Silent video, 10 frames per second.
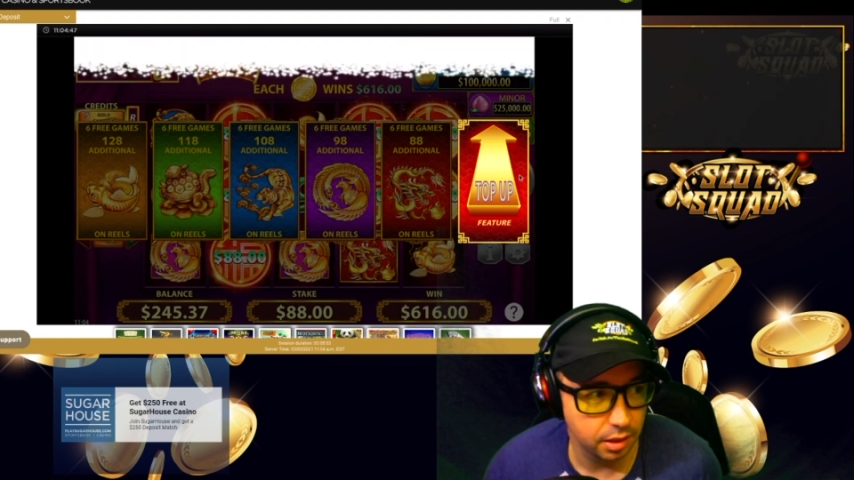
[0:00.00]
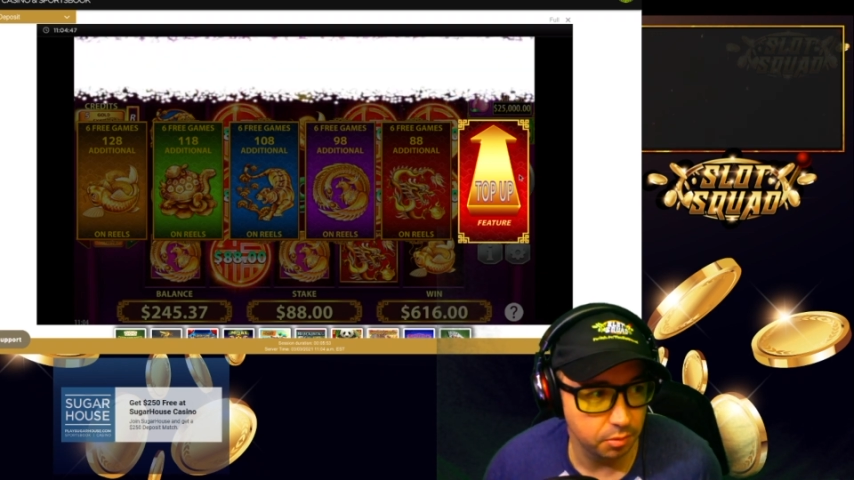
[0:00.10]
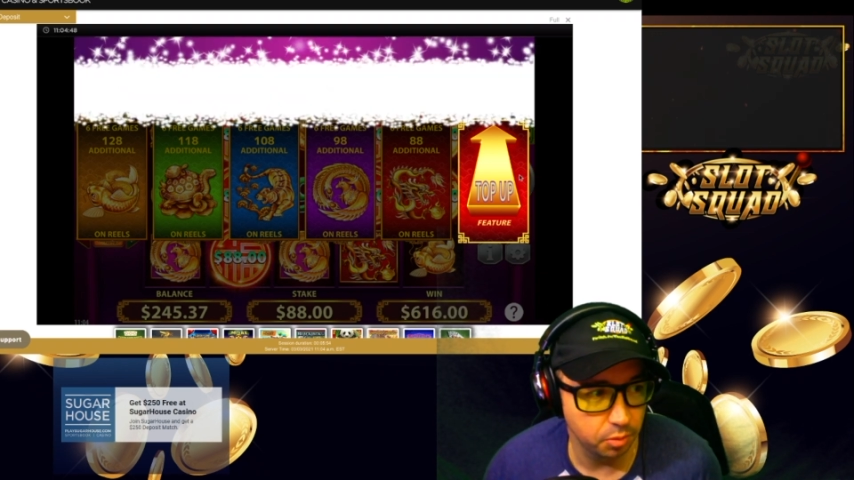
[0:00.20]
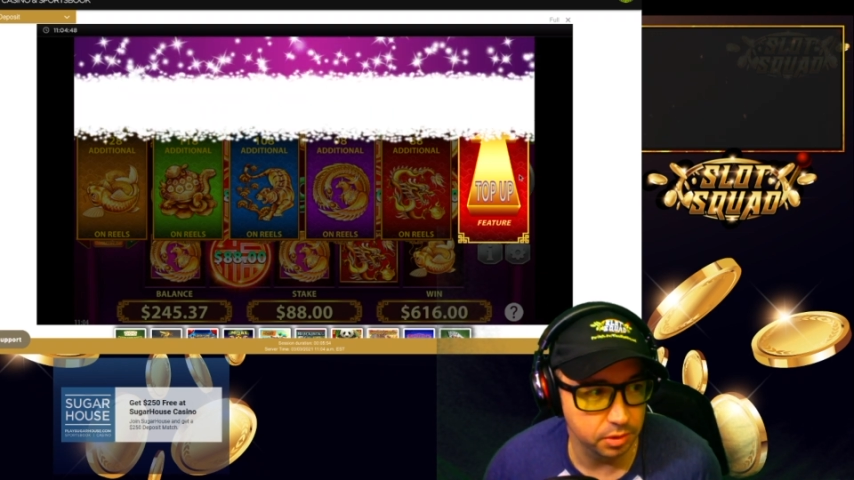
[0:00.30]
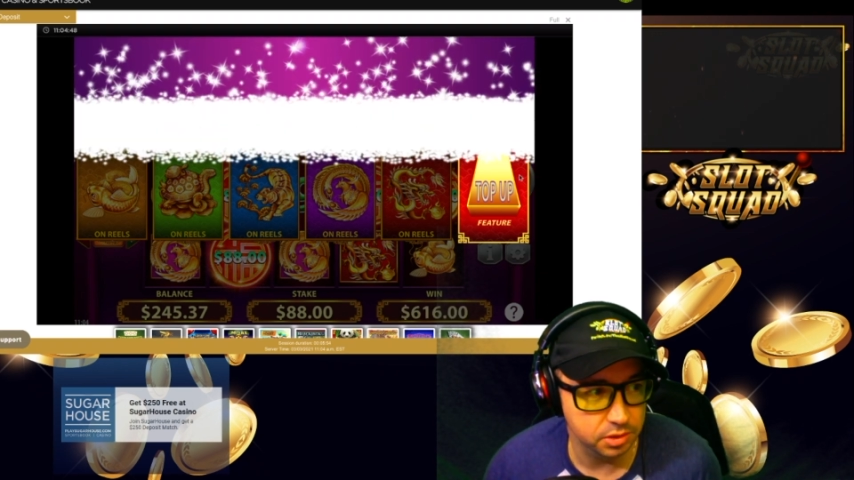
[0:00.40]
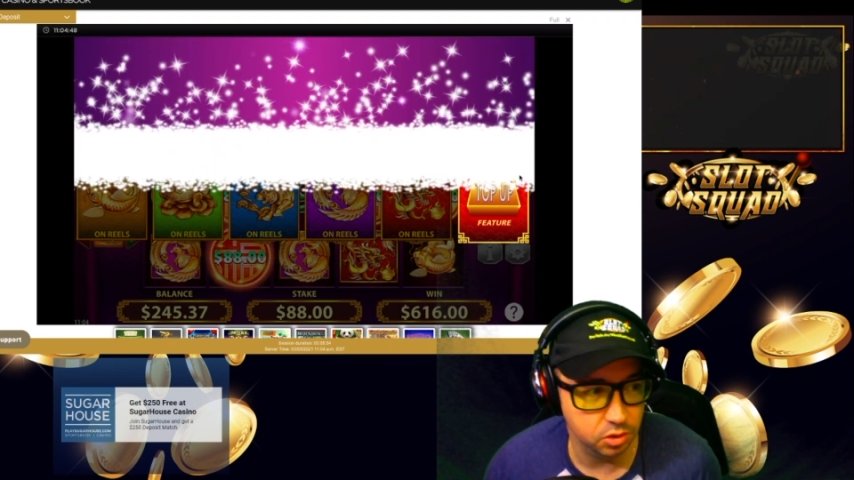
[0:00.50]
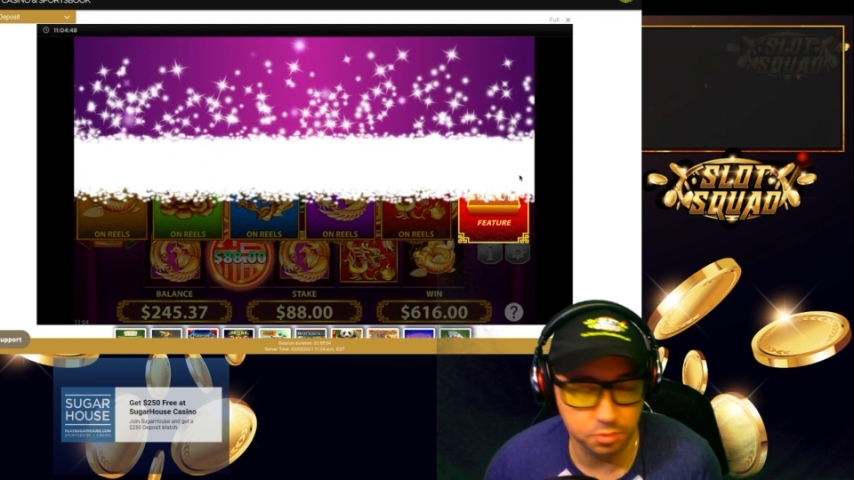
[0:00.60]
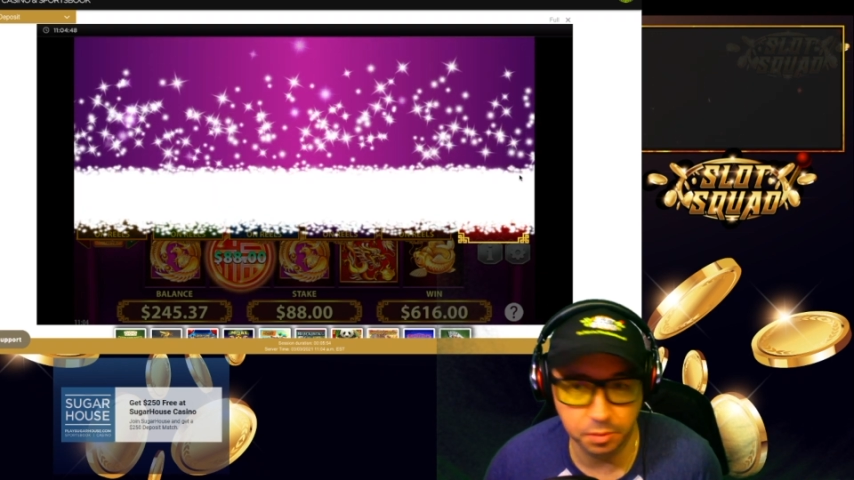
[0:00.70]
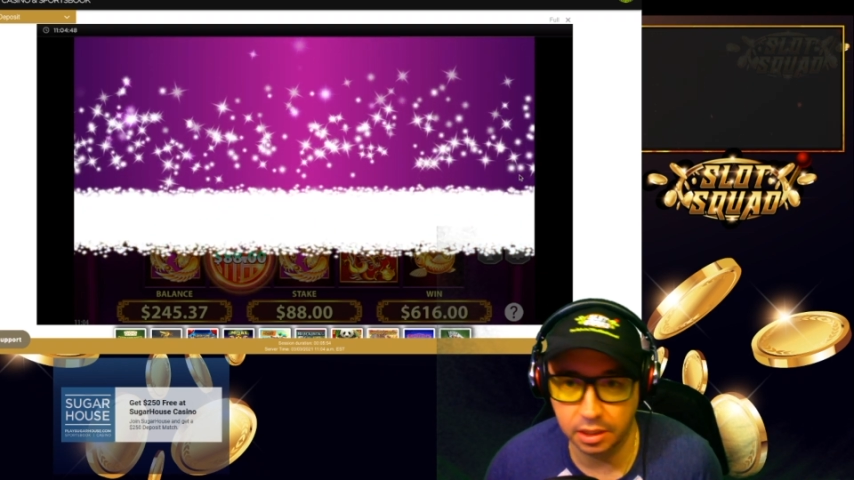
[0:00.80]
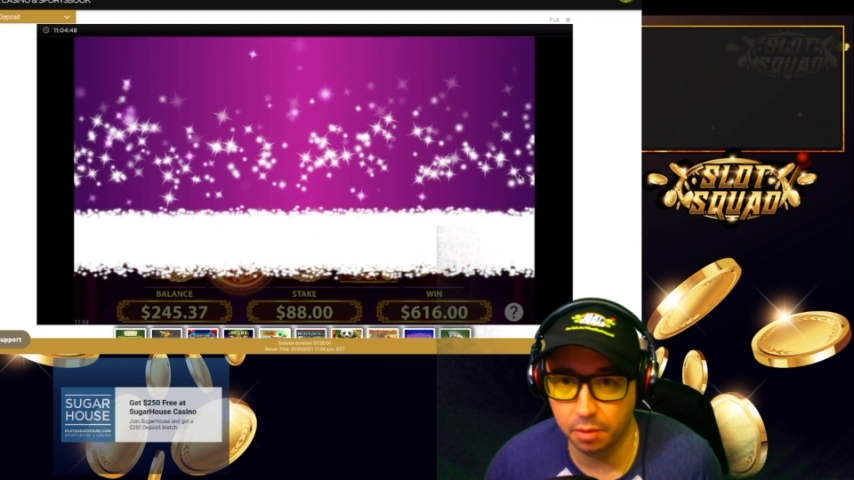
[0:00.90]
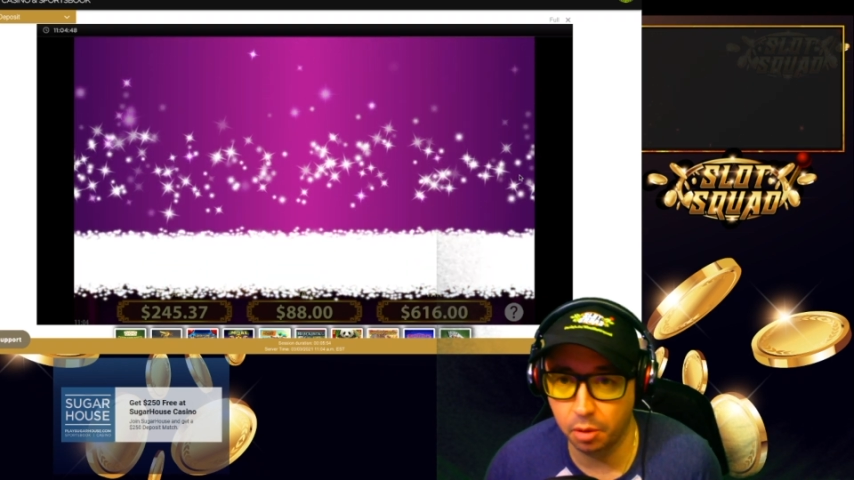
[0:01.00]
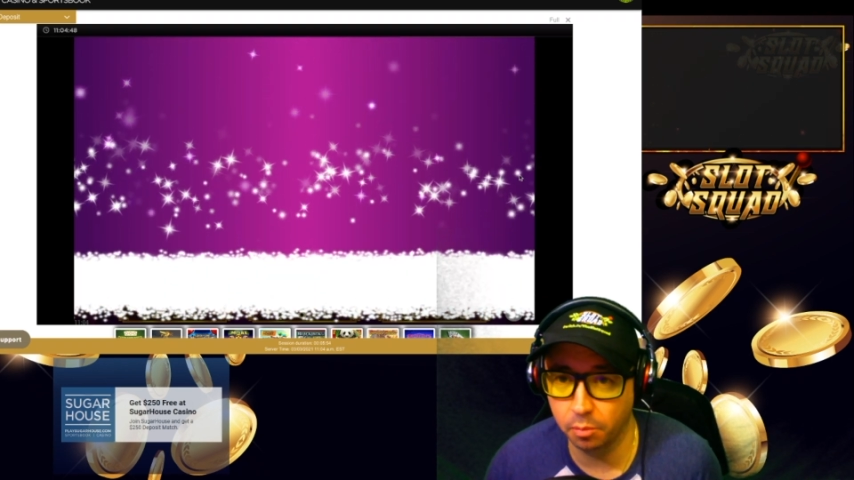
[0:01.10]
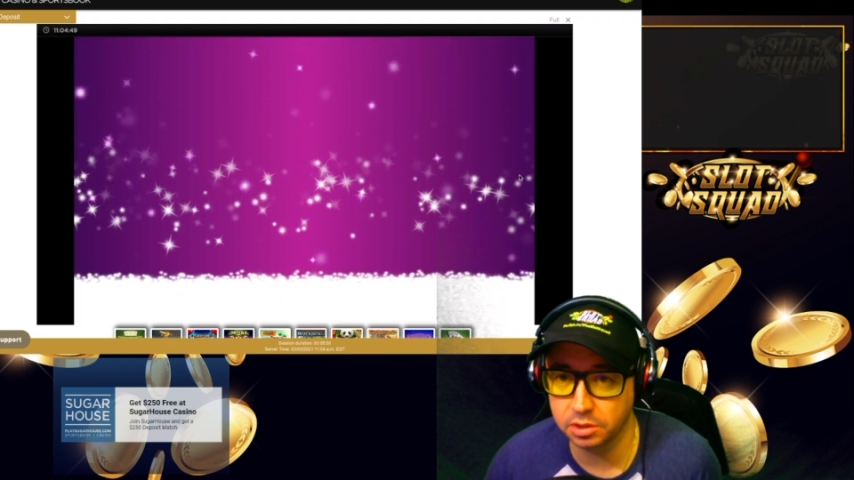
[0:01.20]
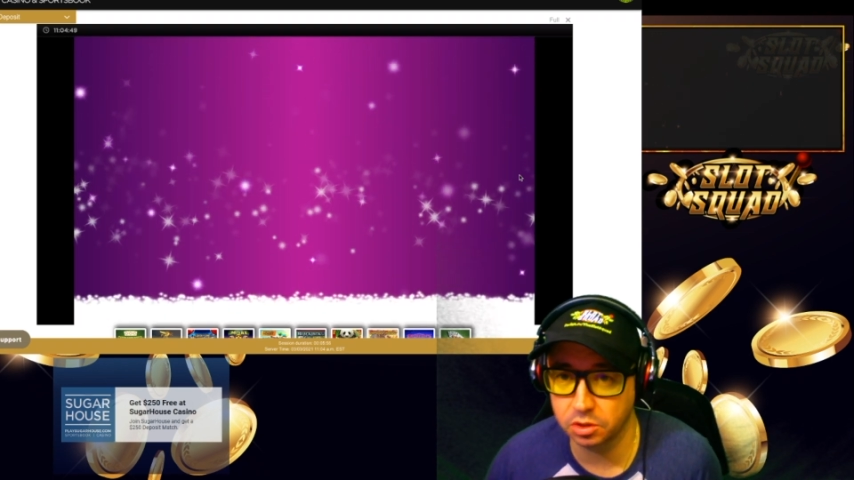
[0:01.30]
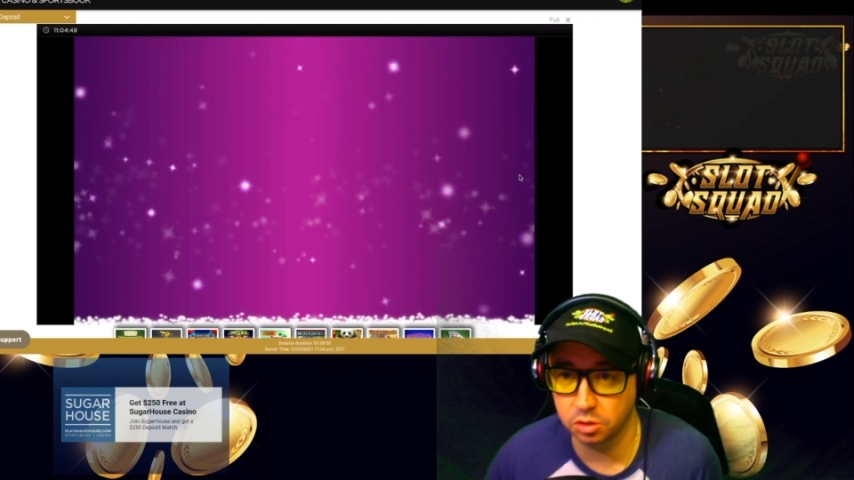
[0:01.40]
I'm hoping this goes big. I'm
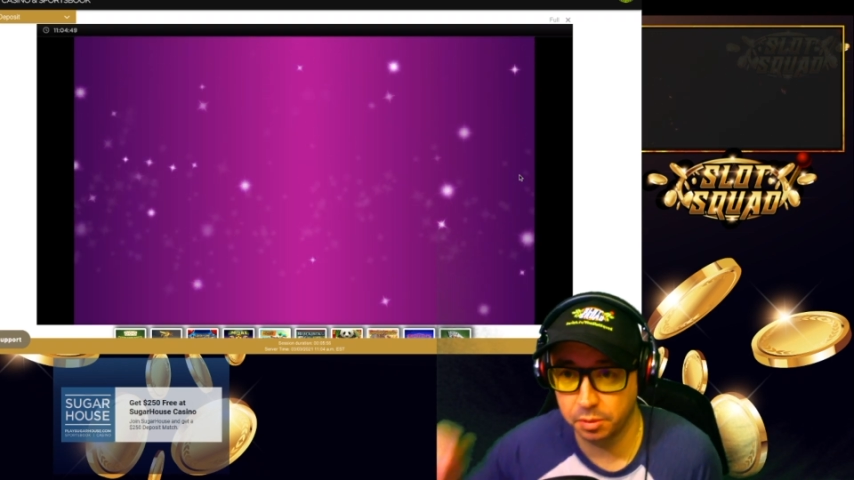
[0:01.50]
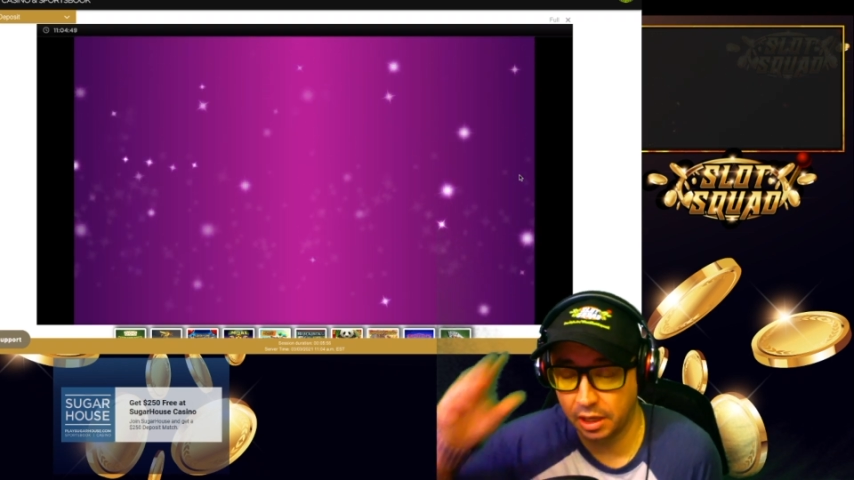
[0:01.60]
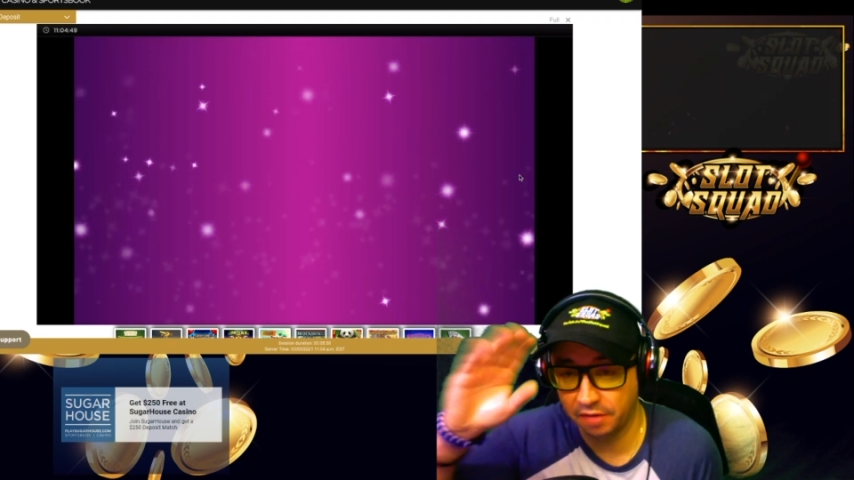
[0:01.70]
hoping this goes big.